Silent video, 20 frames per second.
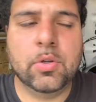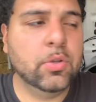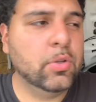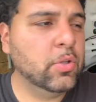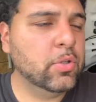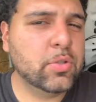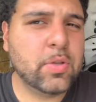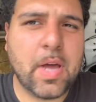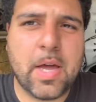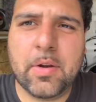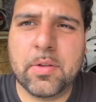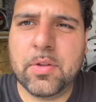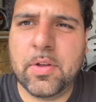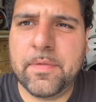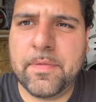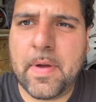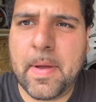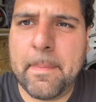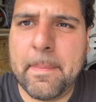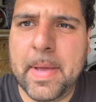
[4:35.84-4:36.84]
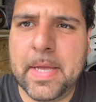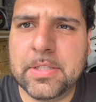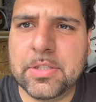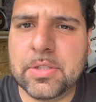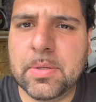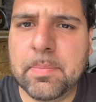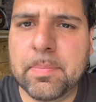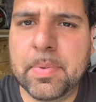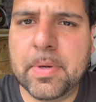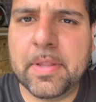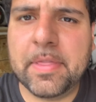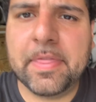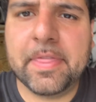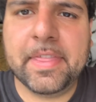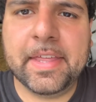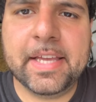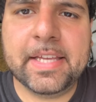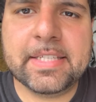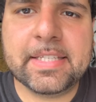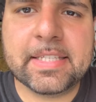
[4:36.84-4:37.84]
You know, so I don't know if I mentioned, but
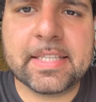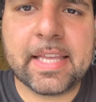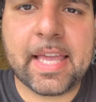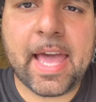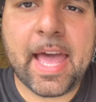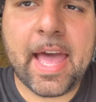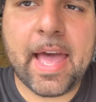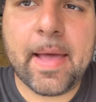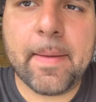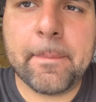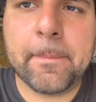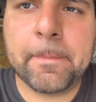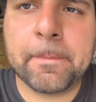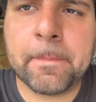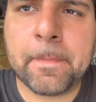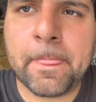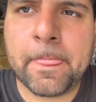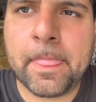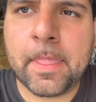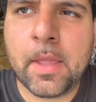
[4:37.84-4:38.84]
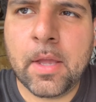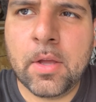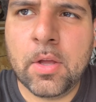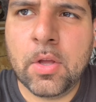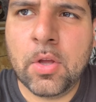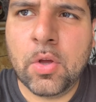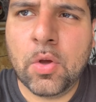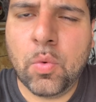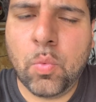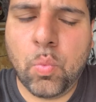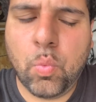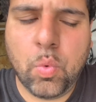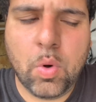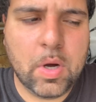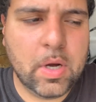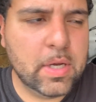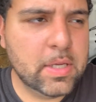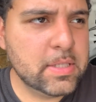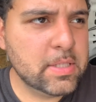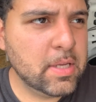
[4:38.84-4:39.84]
this cam
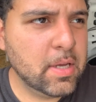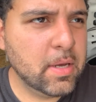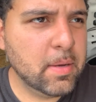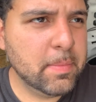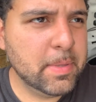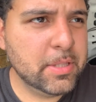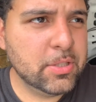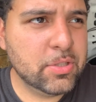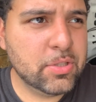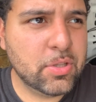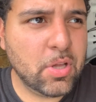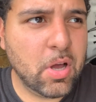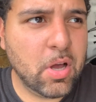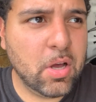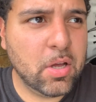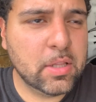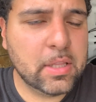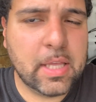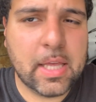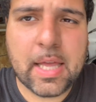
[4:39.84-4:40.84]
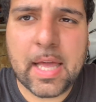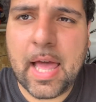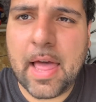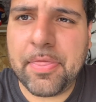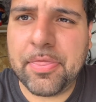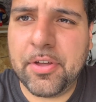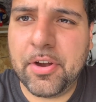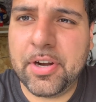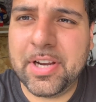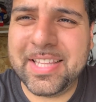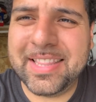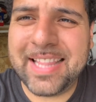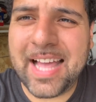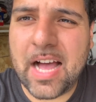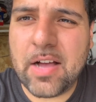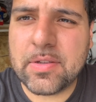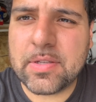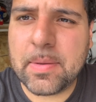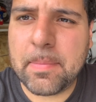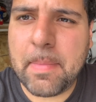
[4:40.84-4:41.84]
was um, installed at
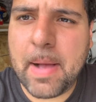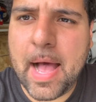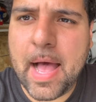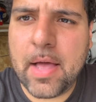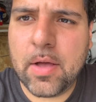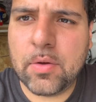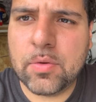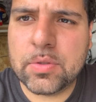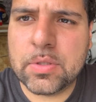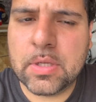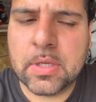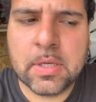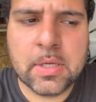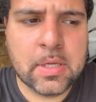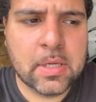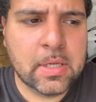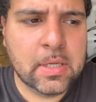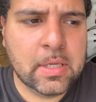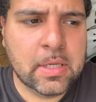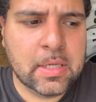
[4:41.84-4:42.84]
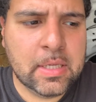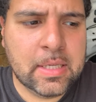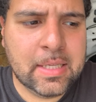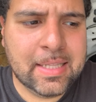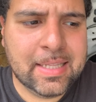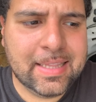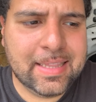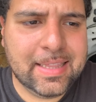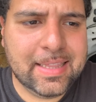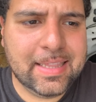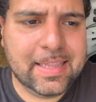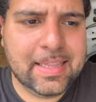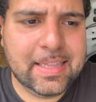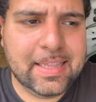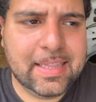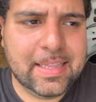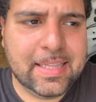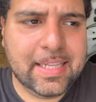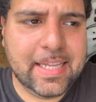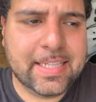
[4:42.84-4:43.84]
30,000 miles.
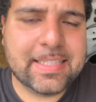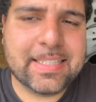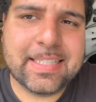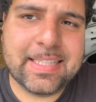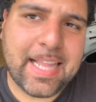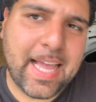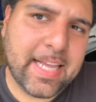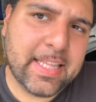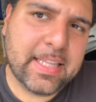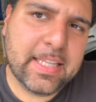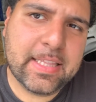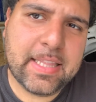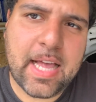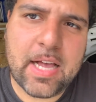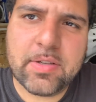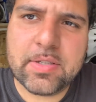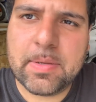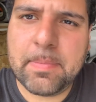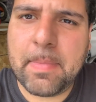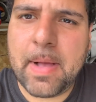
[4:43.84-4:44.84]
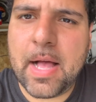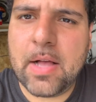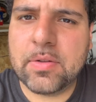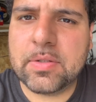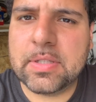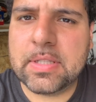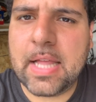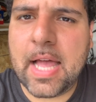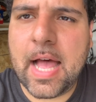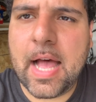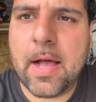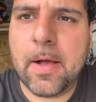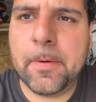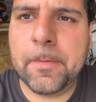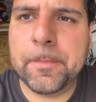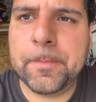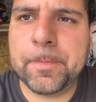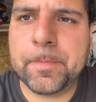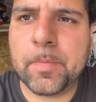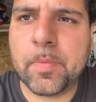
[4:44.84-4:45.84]
It's 90,000 miles now,
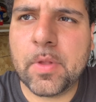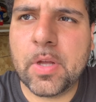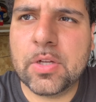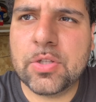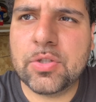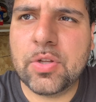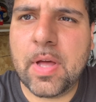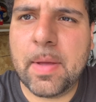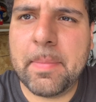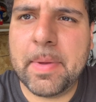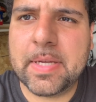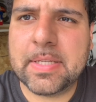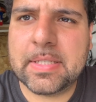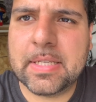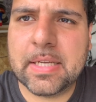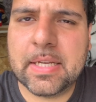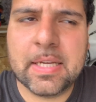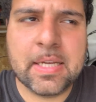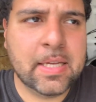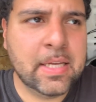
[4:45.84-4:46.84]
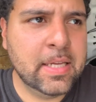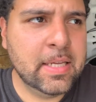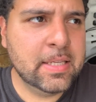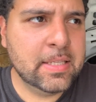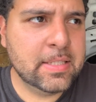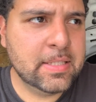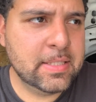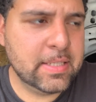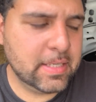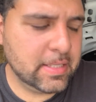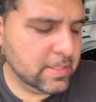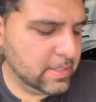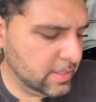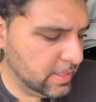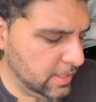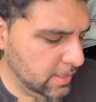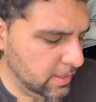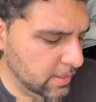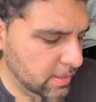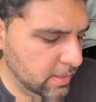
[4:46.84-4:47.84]
so that makes it 60,
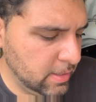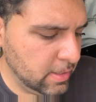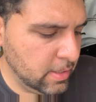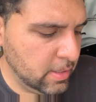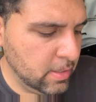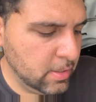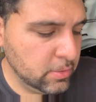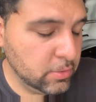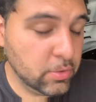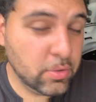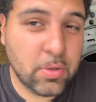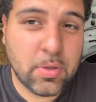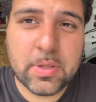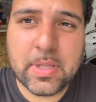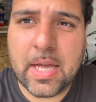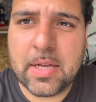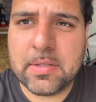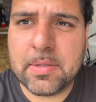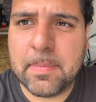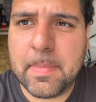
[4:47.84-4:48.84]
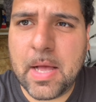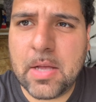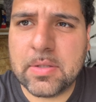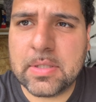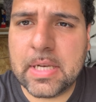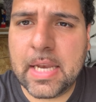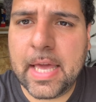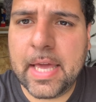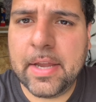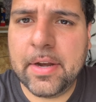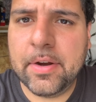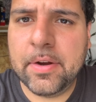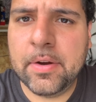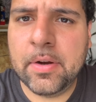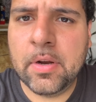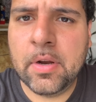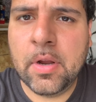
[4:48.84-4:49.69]
you know, 1,000 miles later.